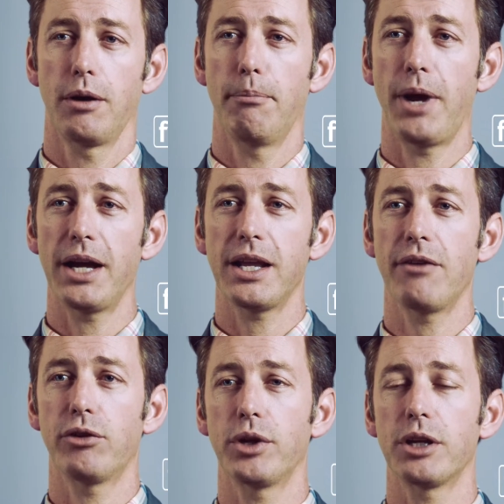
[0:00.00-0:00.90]
might
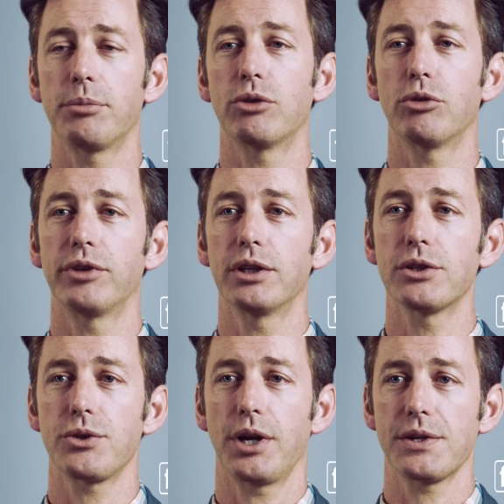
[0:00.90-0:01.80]
have already been
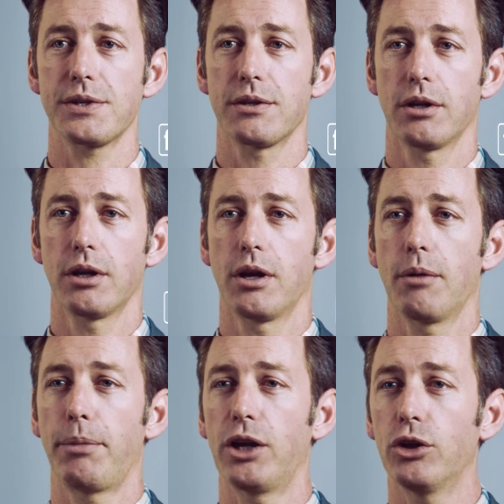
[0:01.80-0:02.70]
revealed to us.
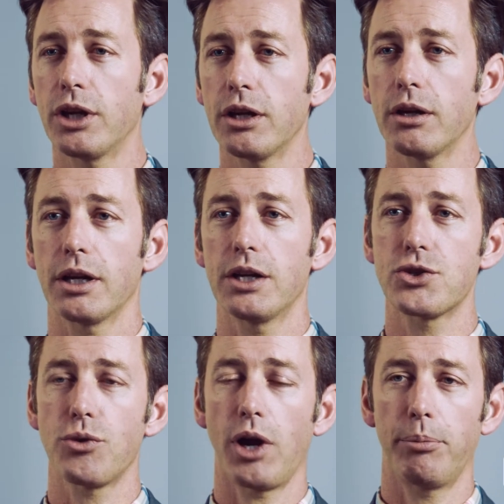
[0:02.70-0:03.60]
By looking
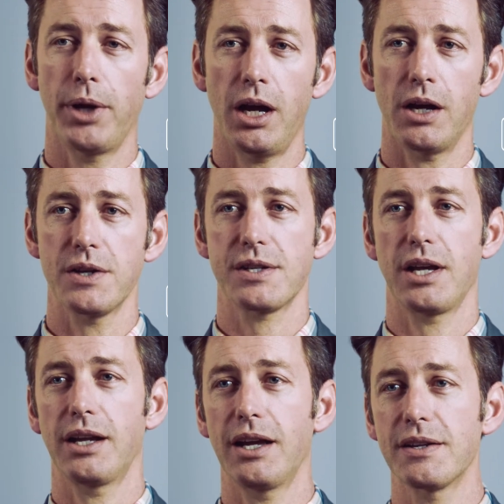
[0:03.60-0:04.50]
into our past
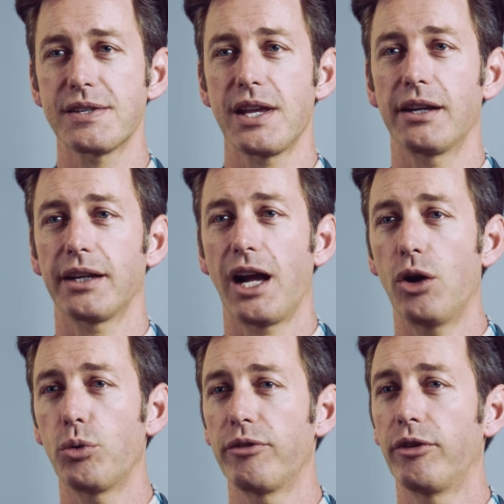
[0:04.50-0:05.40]
and understanding
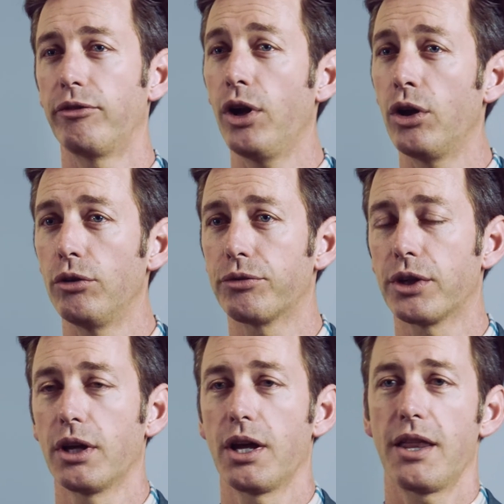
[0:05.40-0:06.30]
how we've
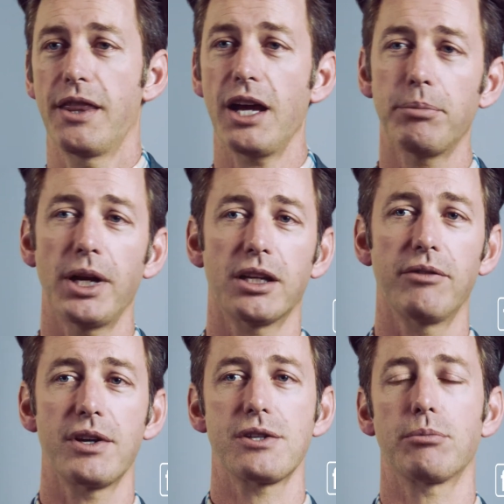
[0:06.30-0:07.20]
evolved, that might
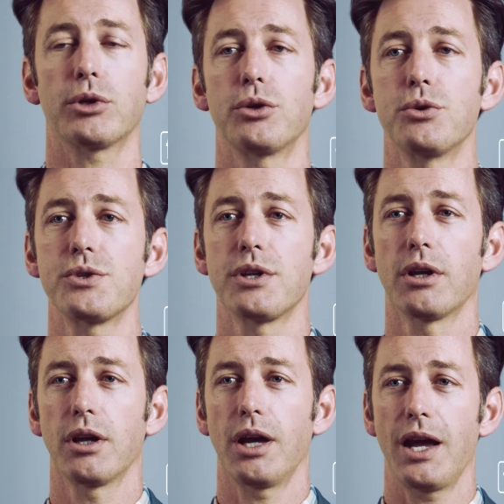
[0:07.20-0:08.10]
give us some clues
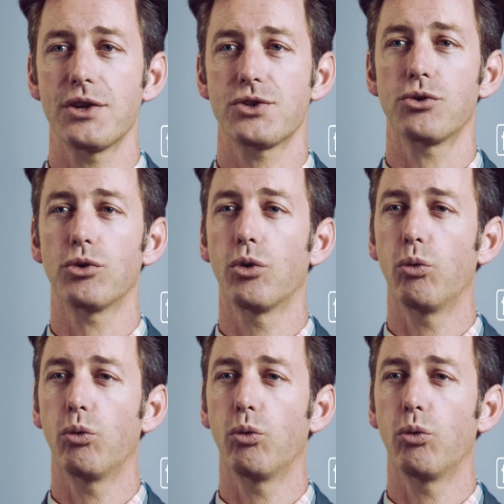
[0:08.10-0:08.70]
as to